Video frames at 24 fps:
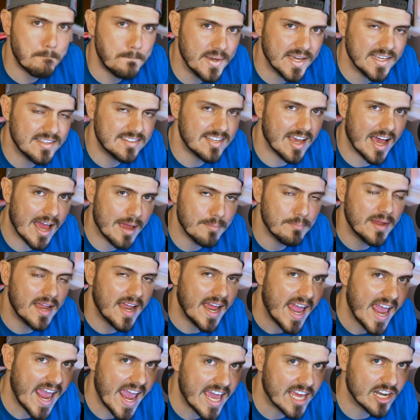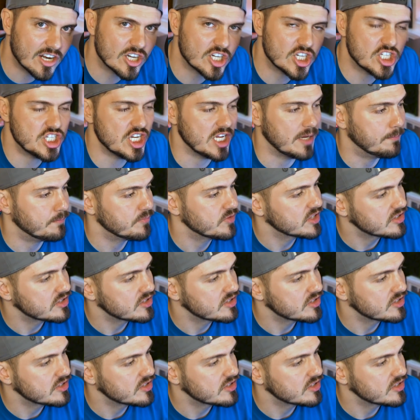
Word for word: big time energy.